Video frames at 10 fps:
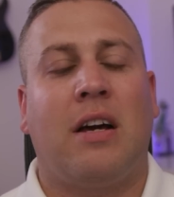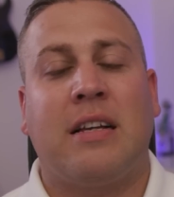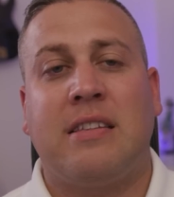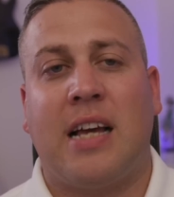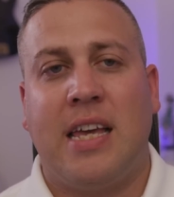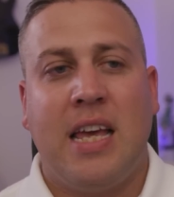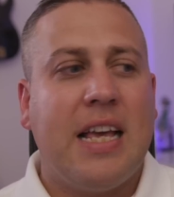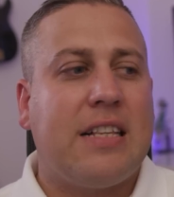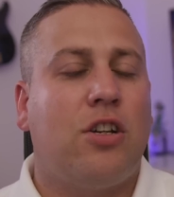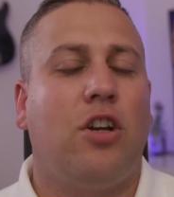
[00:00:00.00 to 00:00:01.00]
Like I say,
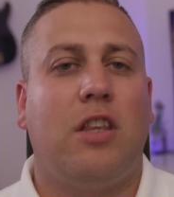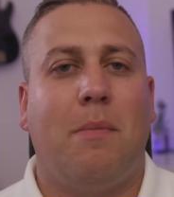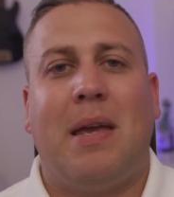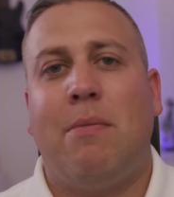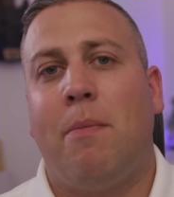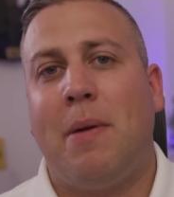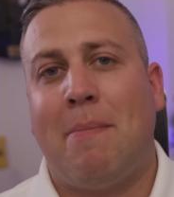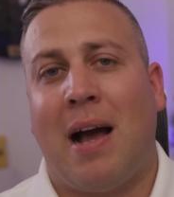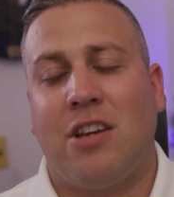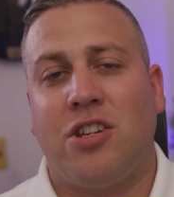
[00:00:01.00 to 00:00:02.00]
it's good that people be
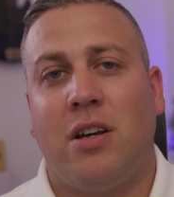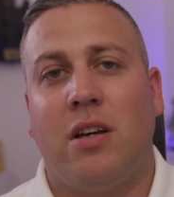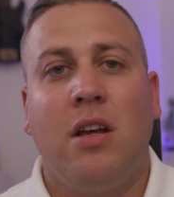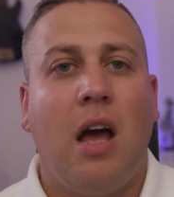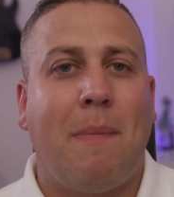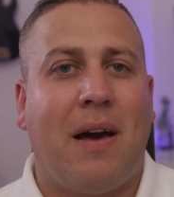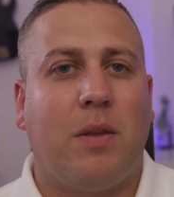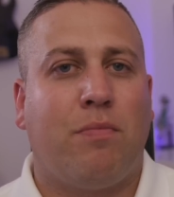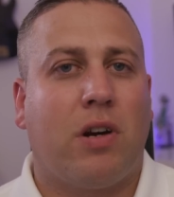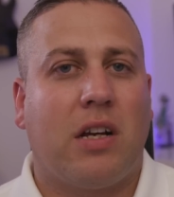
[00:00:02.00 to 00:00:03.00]
passionate
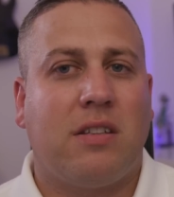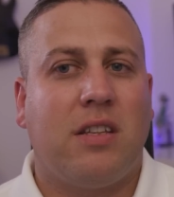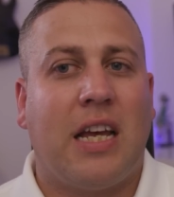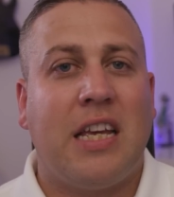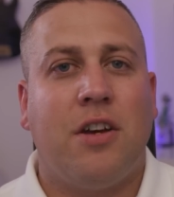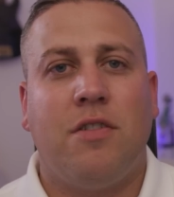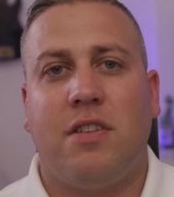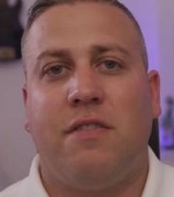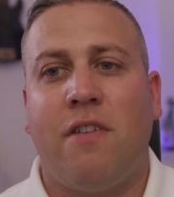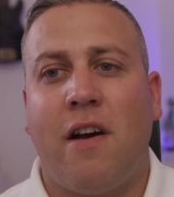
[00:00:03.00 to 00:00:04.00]
about the products that they
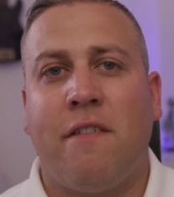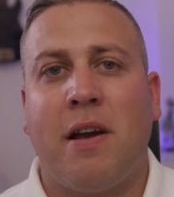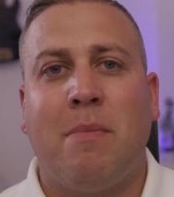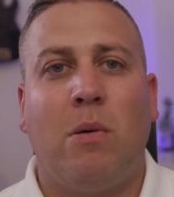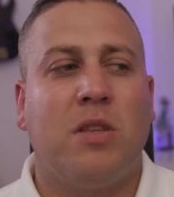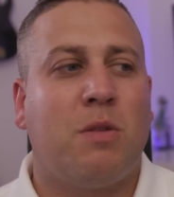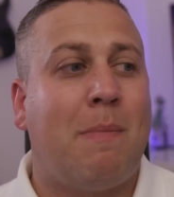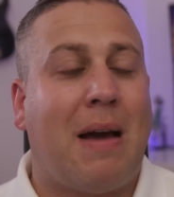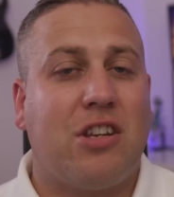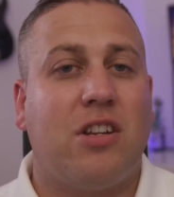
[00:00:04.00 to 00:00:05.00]
use. It's very, very important to
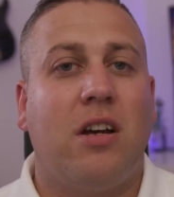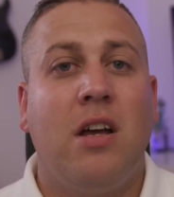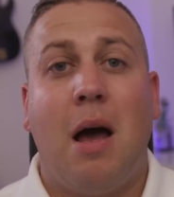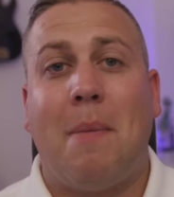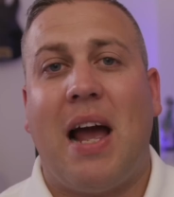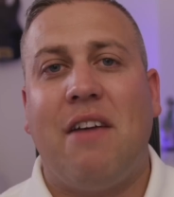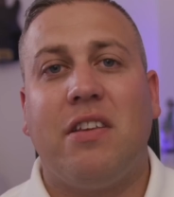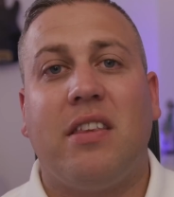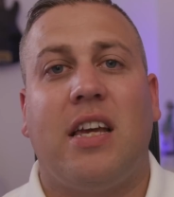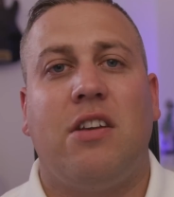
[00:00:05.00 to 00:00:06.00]
be passionate about
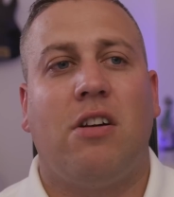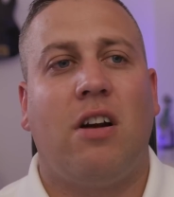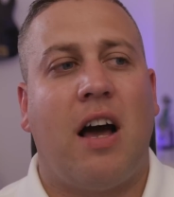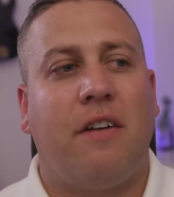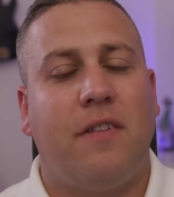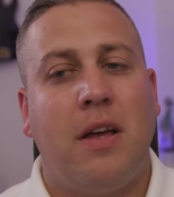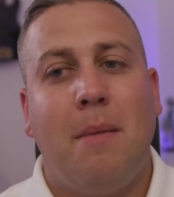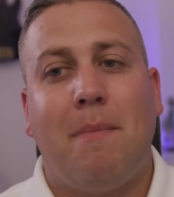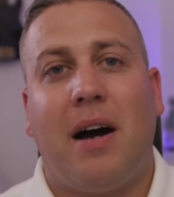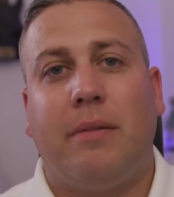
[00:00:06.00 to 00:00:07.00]
everything in your life.
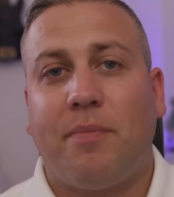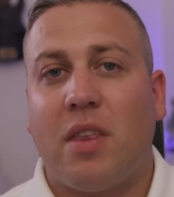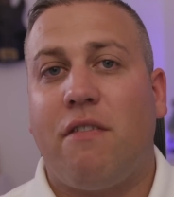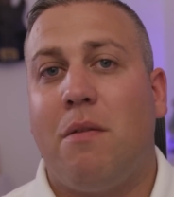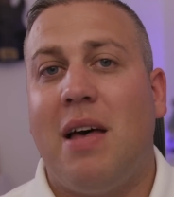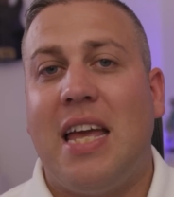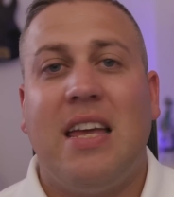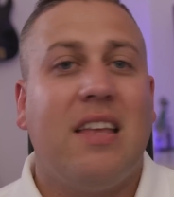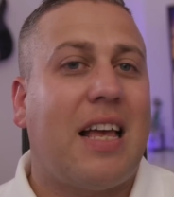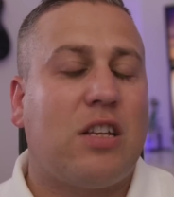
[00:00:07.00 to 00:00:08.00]
But for
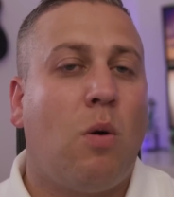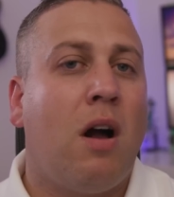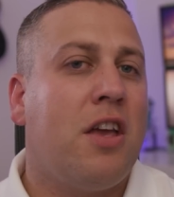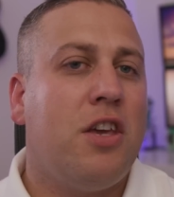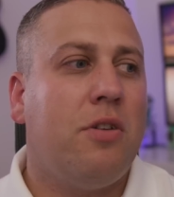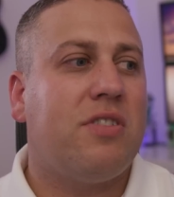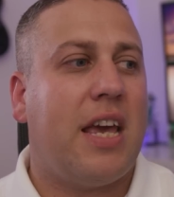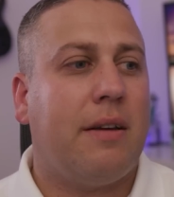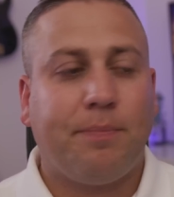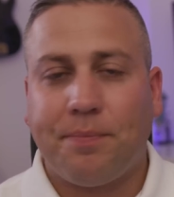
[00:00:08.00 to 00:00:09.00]
me, that's why I use
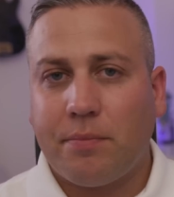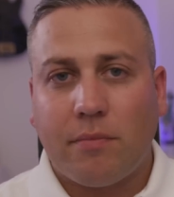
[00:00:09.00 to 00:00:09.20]
it.